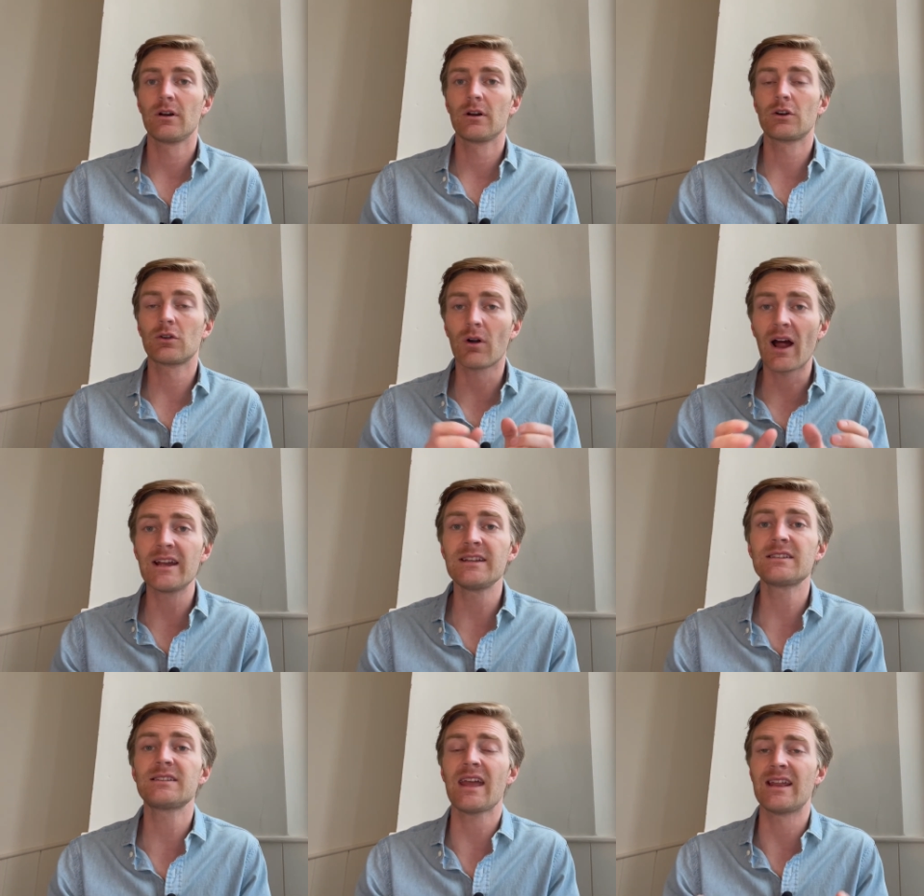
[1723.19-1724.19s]

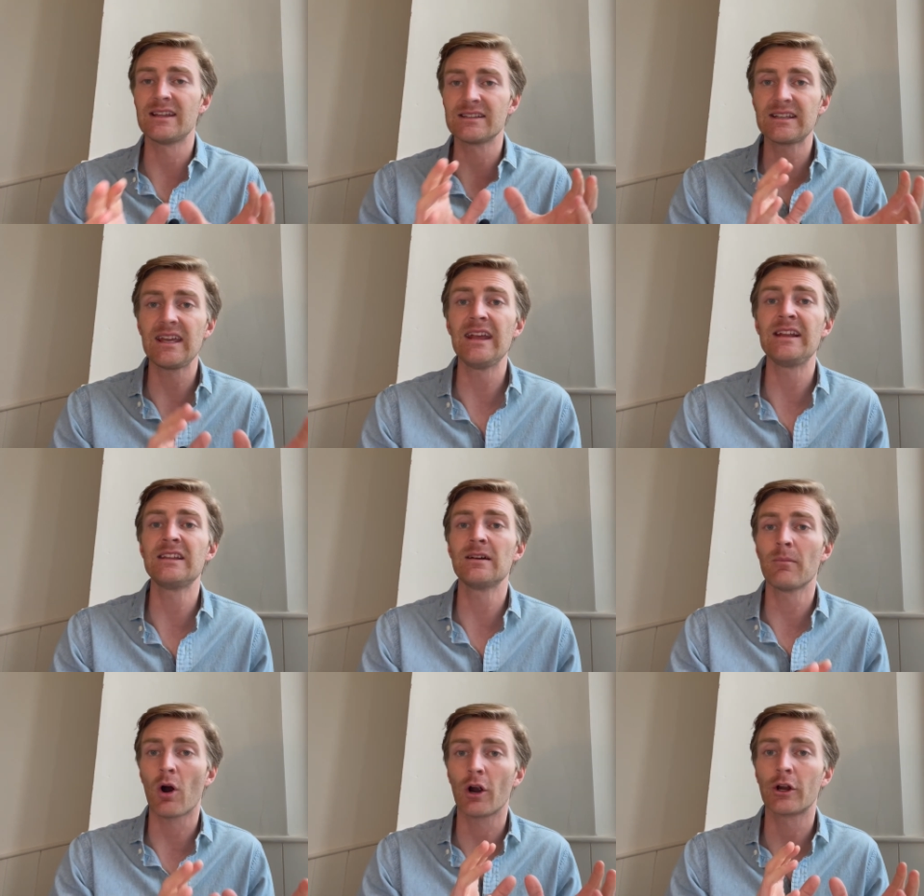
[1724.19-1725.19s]
Christ and His
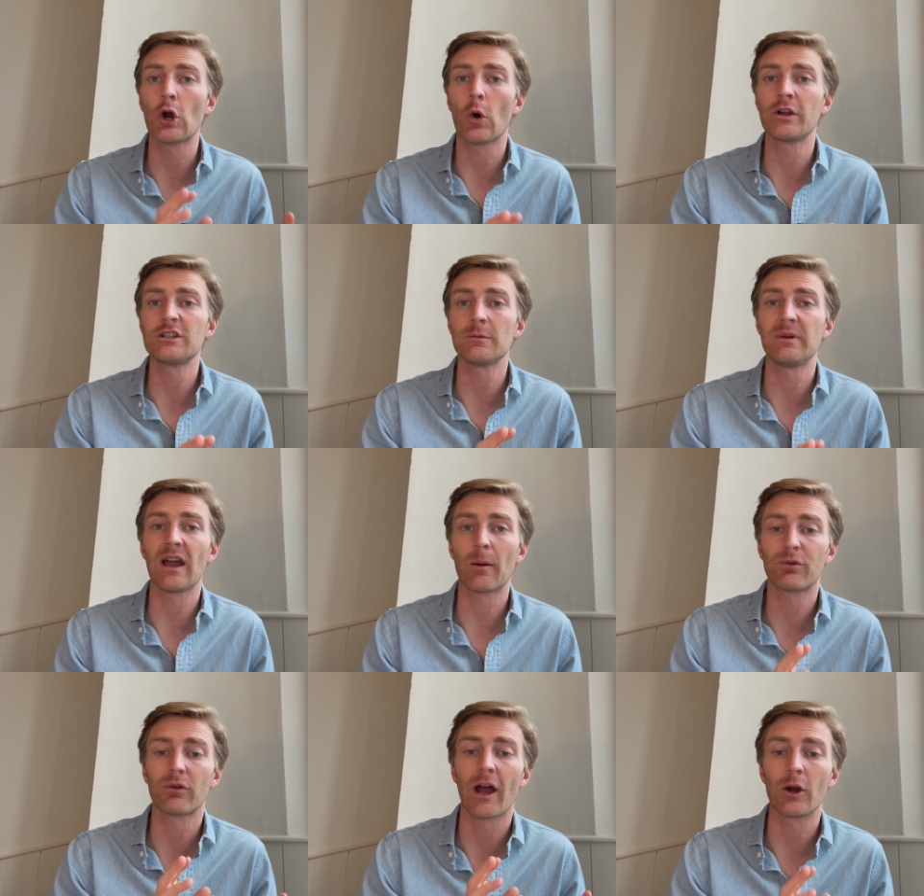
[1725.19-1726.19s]
kingdom are going to be a
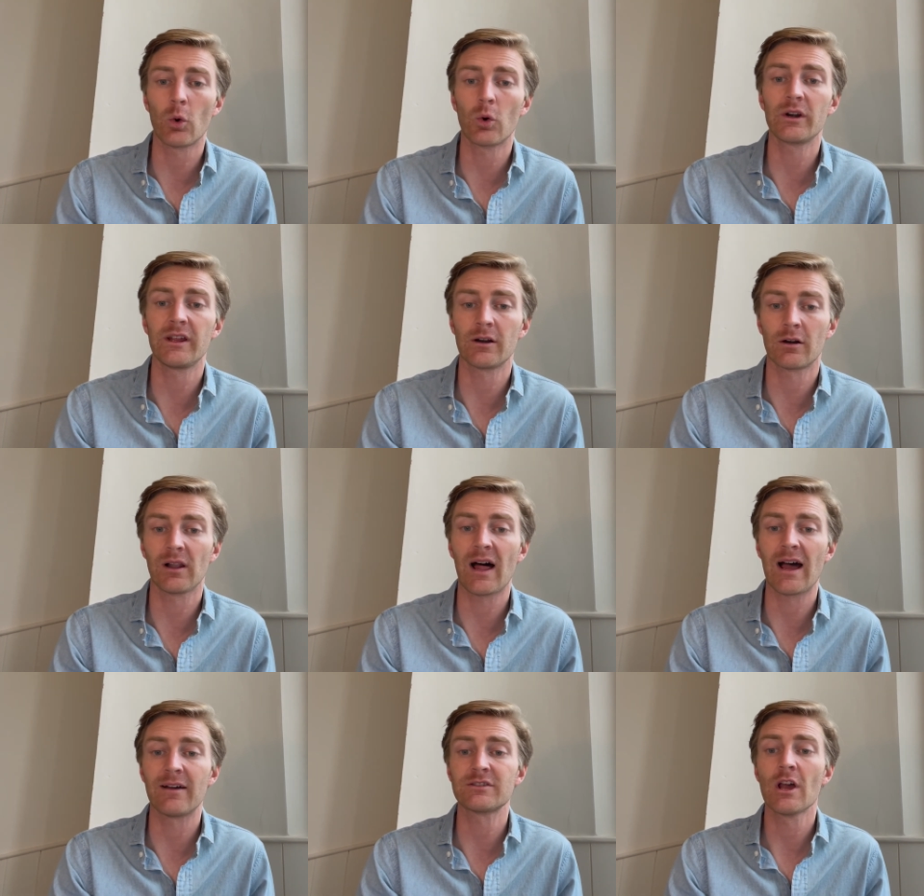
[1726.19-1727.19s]
priority in our
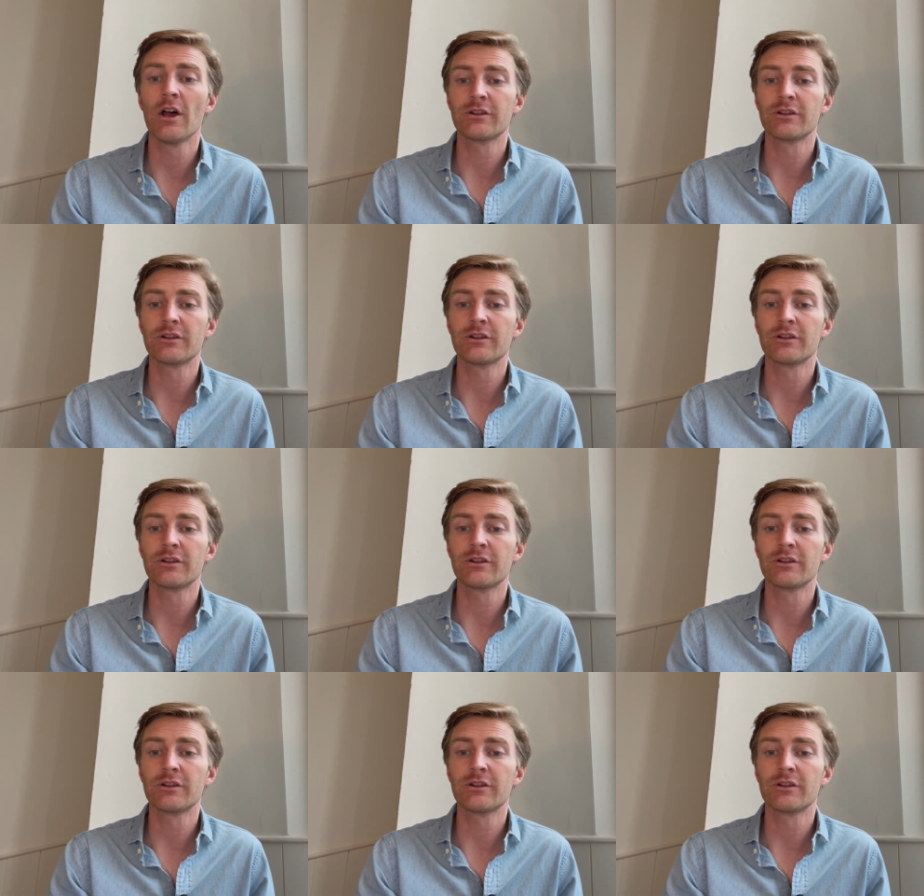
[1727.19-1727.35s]
lives.